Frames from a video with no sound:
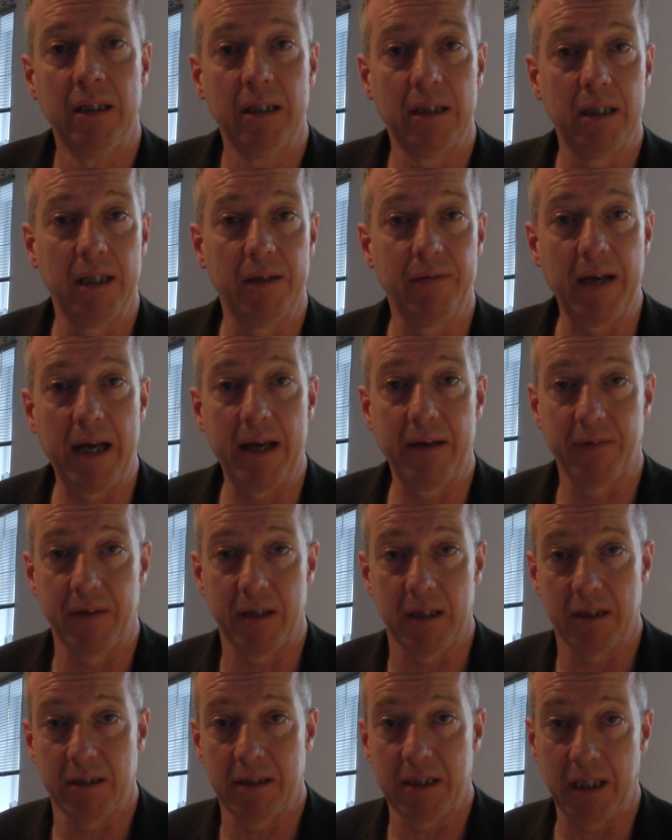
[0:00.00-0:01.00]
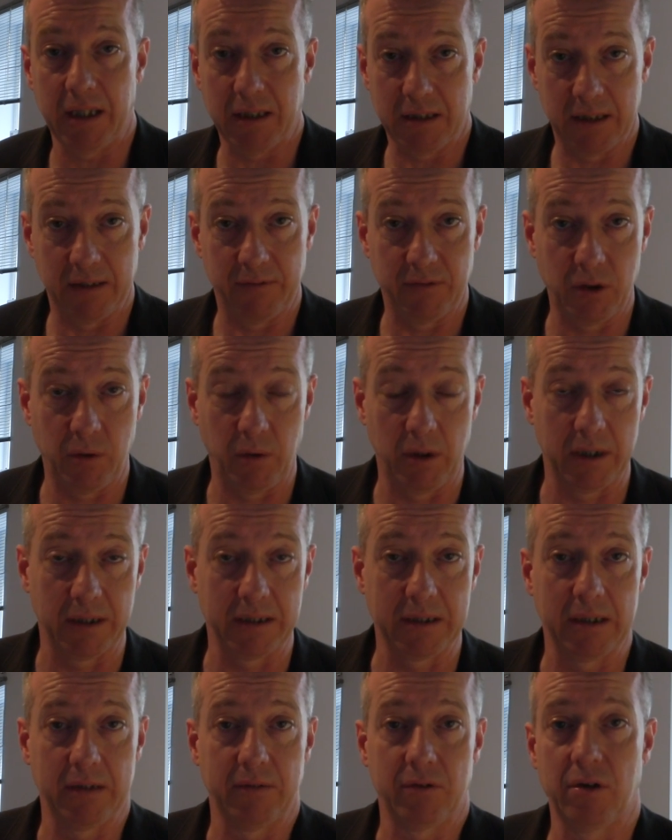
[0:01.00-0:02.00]
live out the addictive
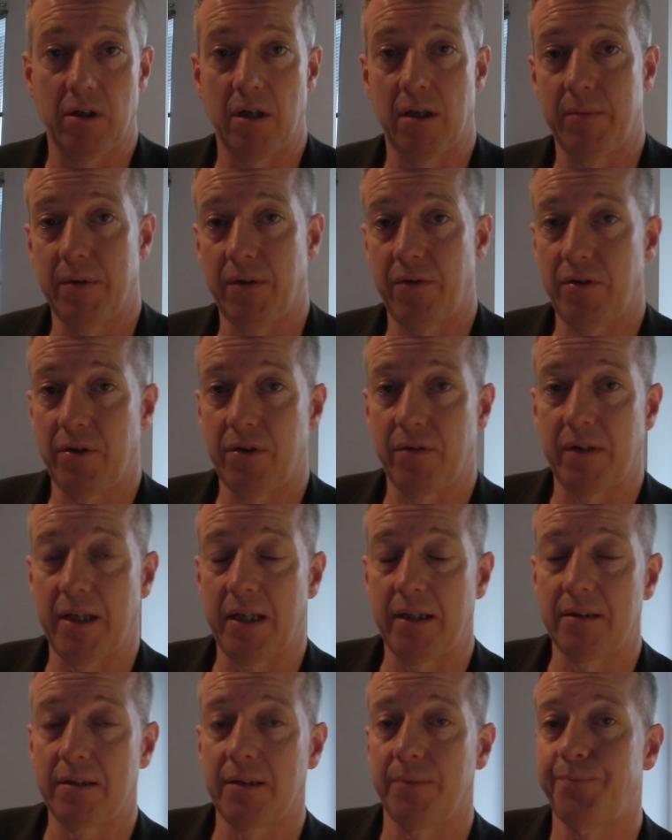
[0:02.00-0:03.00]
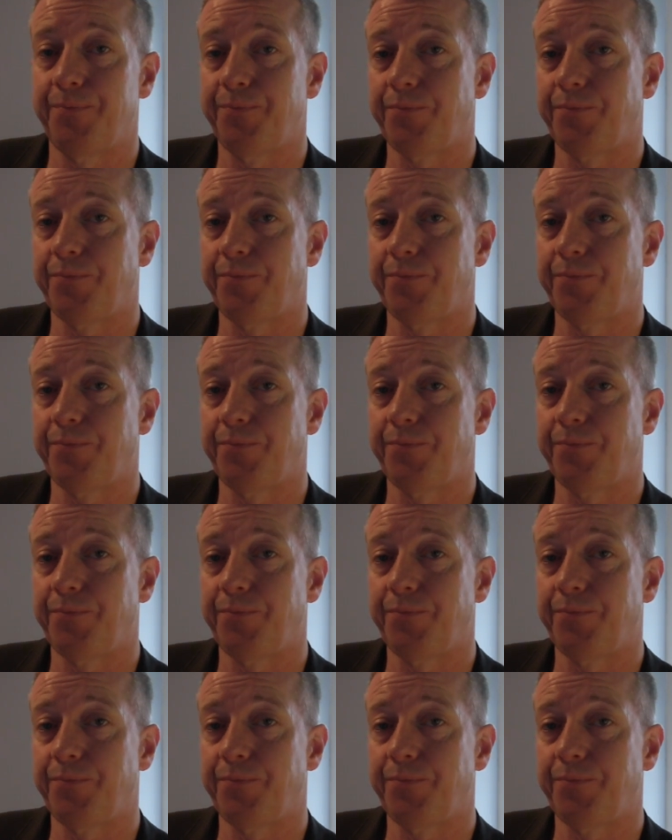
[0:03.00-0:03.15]
quality of drama through that.